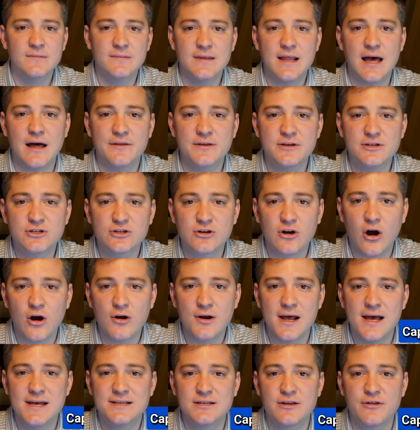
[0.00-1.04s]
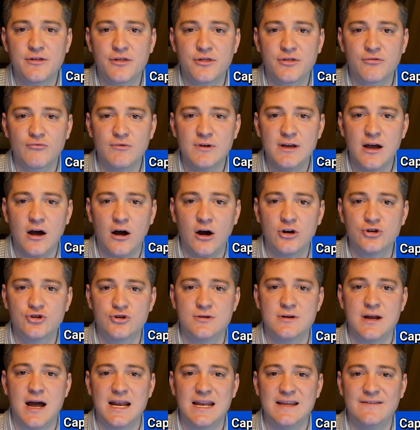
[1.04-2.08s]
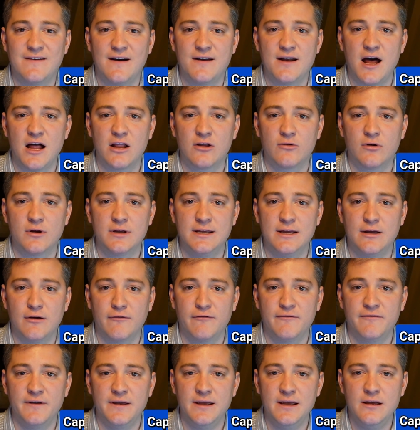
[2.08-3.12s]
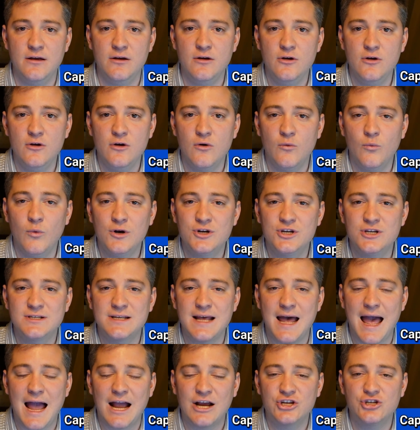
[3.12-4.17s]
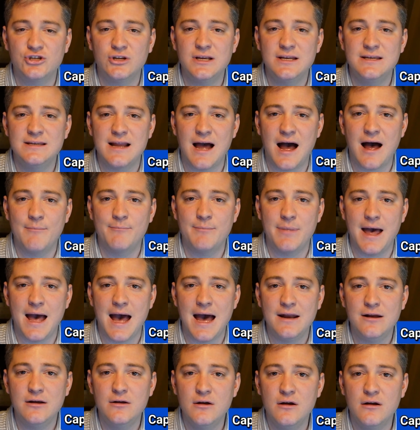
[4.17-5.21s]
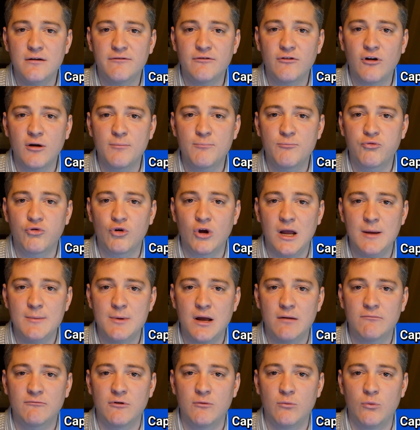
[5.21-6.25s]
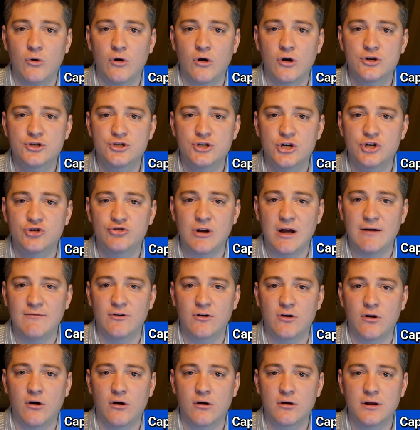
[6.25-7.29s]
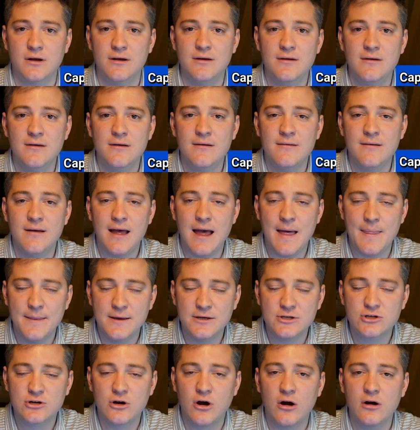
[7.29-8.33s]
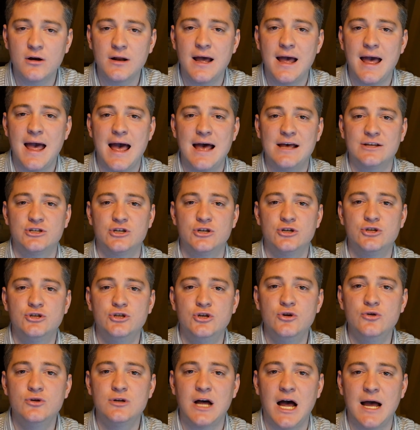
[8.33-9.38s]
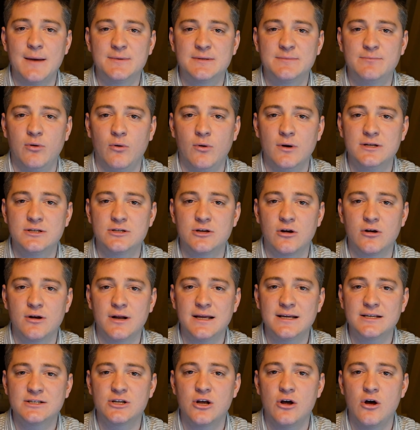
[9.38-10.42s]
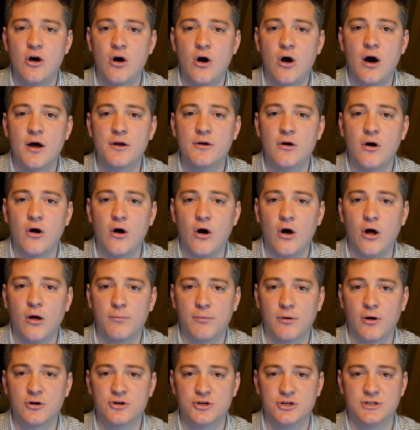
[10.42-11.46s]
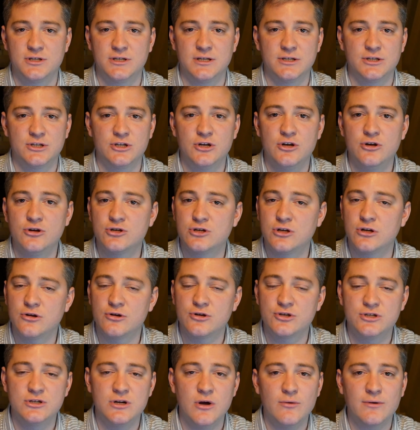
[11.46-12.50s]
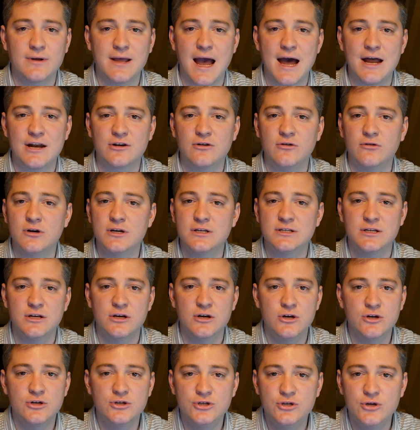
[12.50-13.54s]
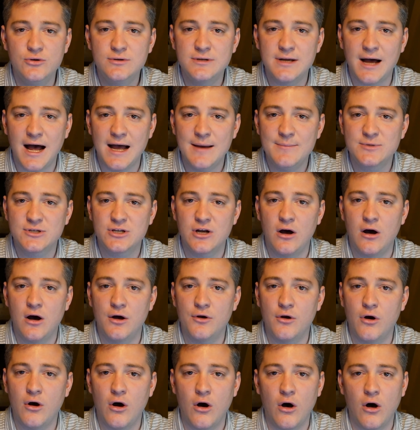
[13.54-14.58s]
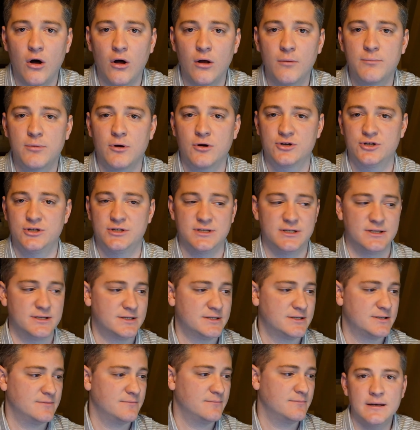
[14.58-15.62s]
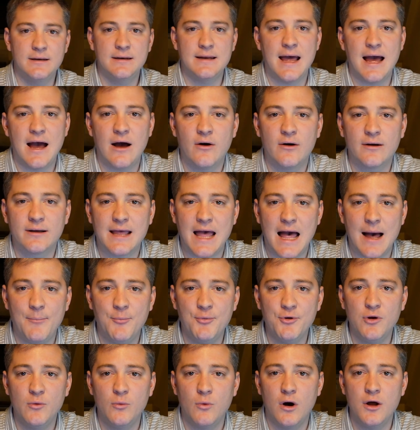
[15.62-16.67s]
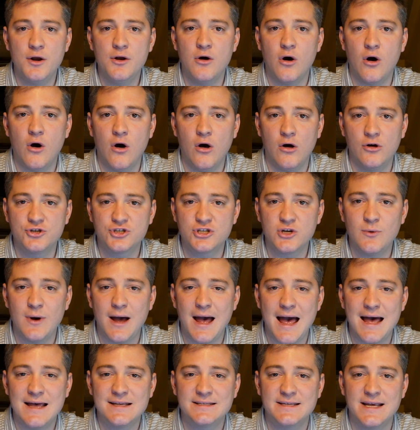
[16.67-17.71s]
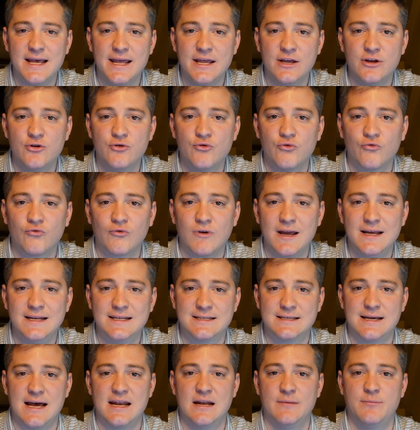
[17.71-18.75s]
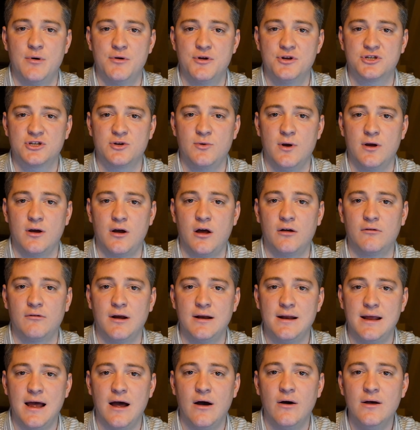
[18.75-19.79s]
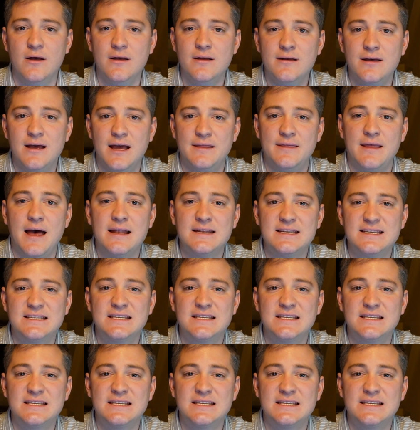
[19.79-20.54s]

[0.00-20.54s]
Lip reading: Now, this card has a $395 a year fee, which is actually not bad for a premium rewards travel card. And this card has 2 times points earnings on all purchases. So there's no categories, 2 times on all purchases. Now, Capital One also has a great sign-up bonus going on right now, and that's